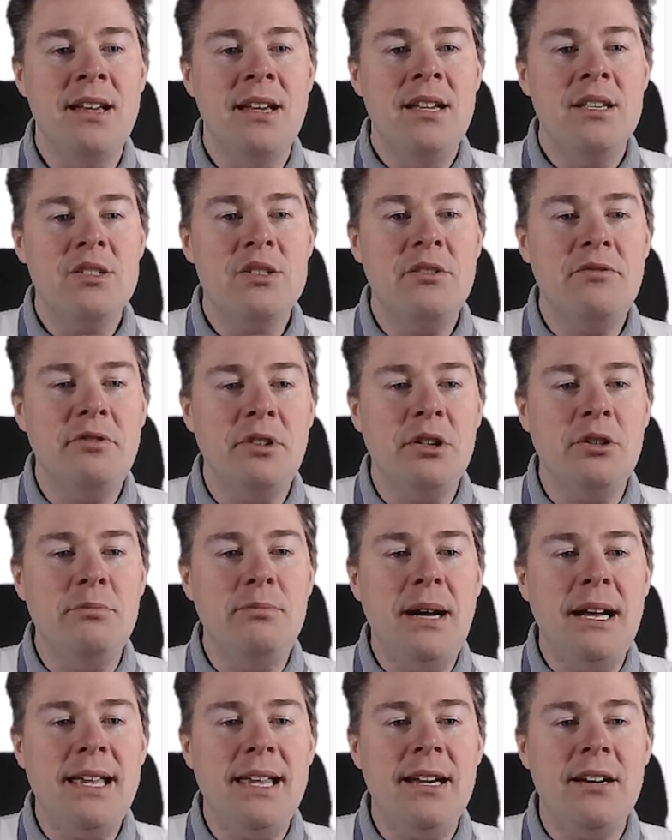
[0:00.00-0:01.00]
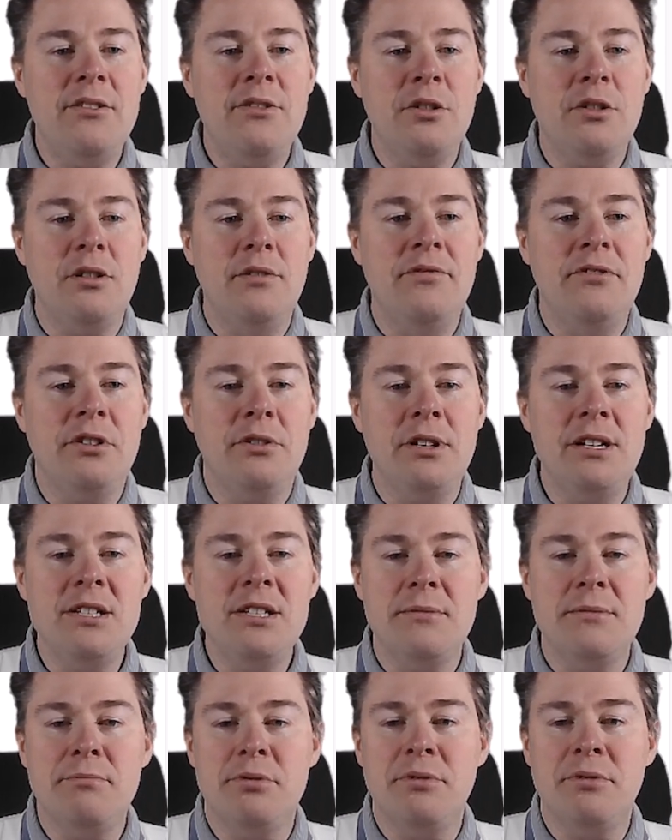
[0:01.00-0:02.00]
So if we go back here to
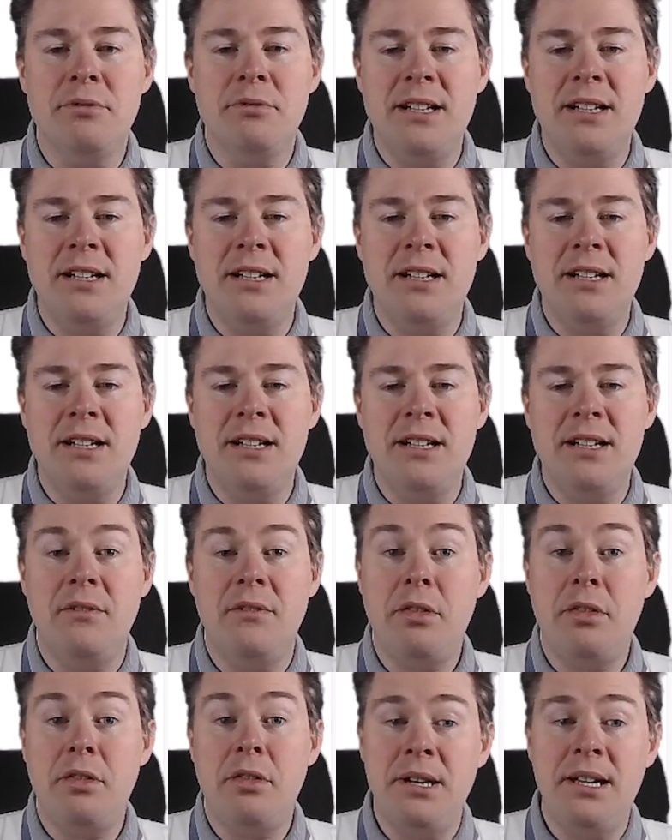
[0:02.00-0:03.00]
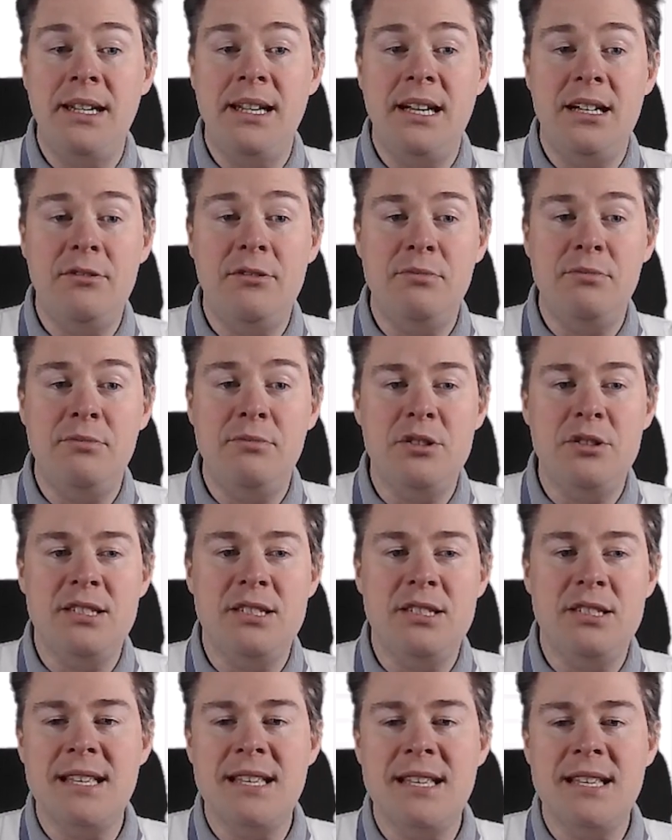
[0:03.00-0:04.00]
configuration profiles, we should have three now because
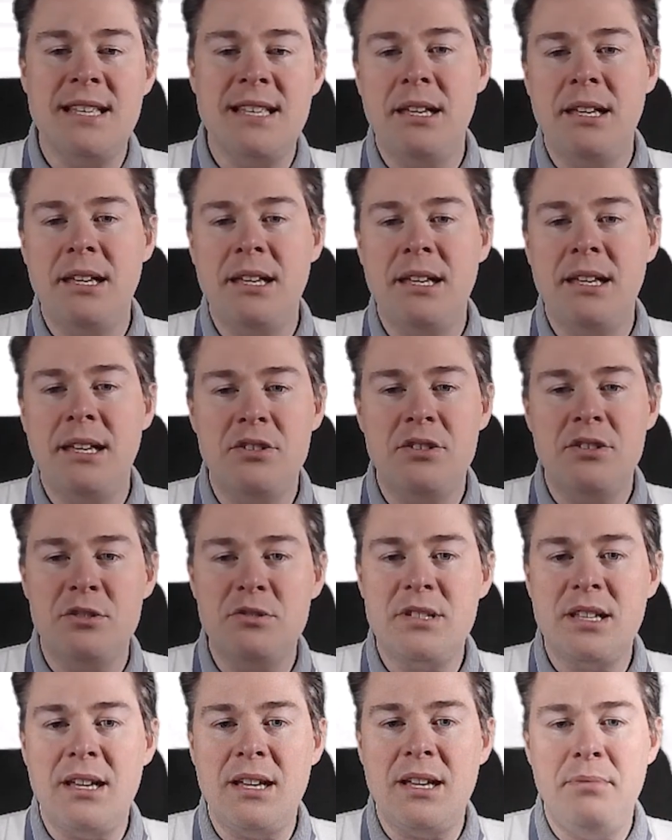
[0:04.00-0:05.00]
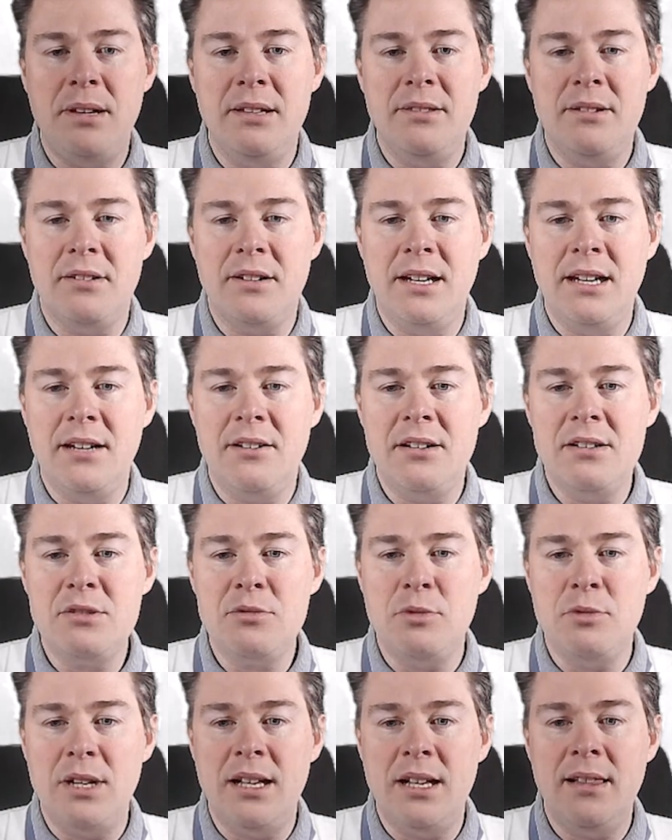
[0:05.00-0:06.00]
this update one shows up under here as
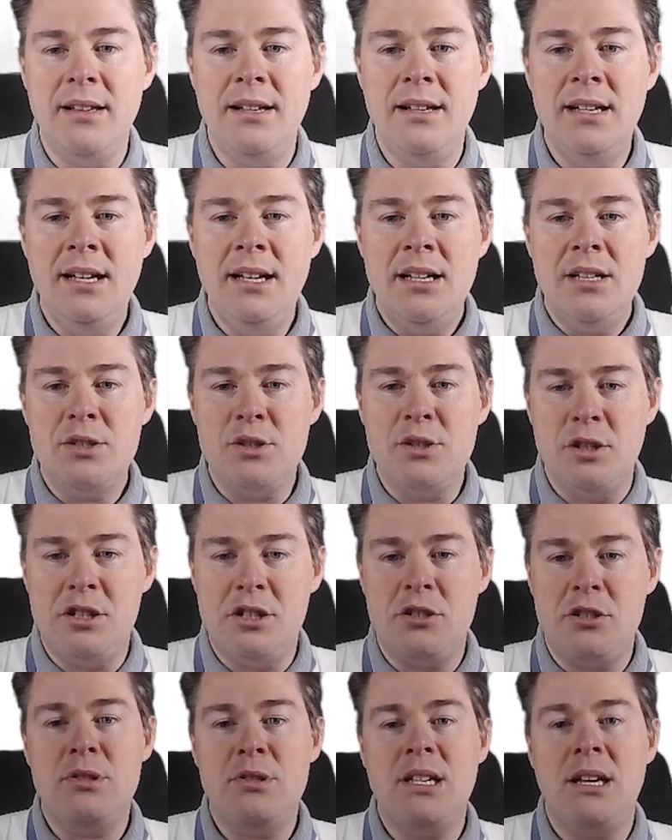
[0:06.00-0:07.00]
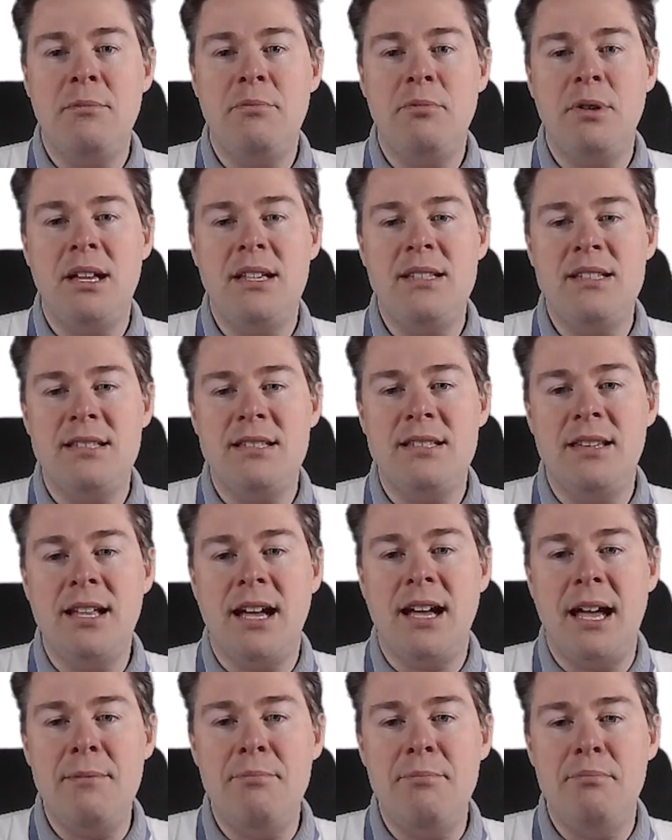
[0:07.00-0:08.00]
well. So it shows up as the
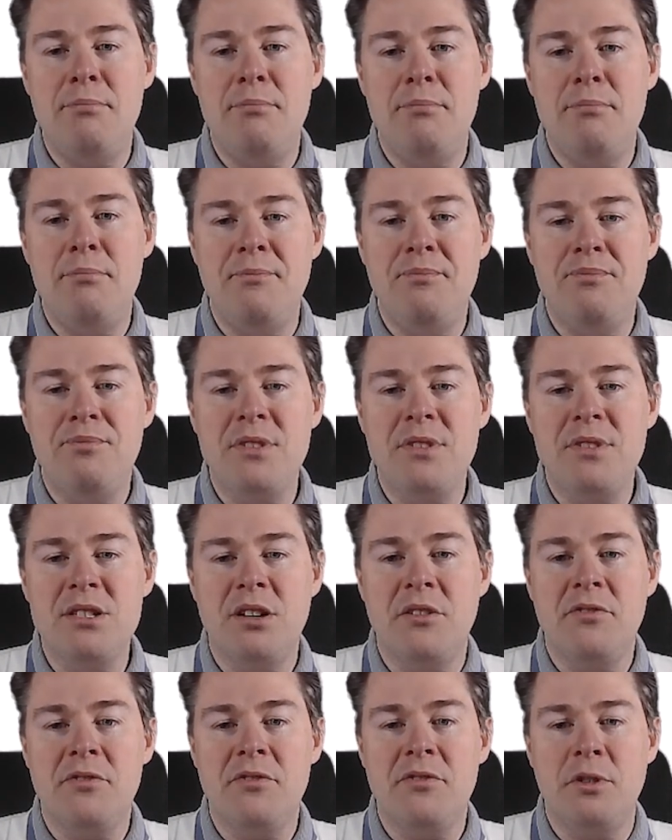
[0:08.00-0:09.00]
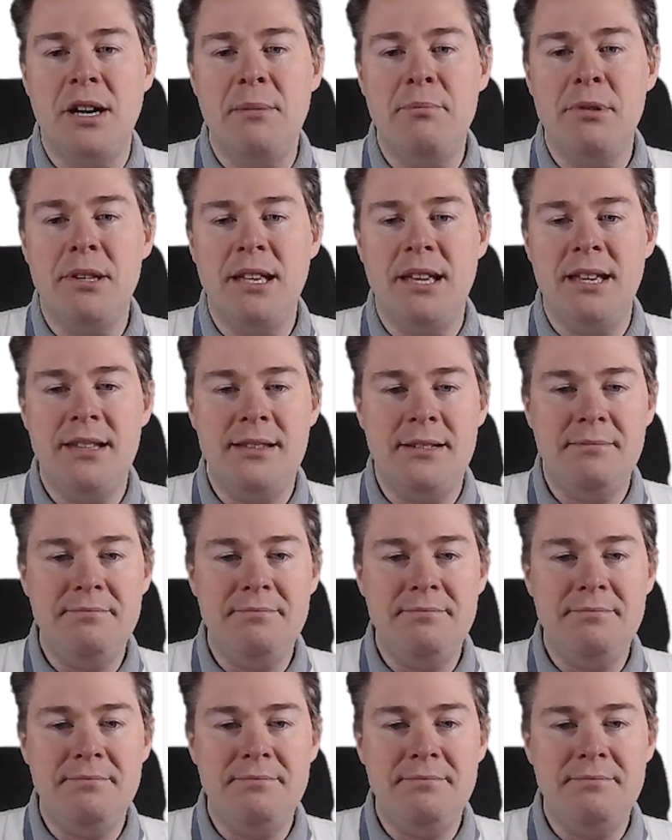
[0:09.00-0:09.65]
type software update.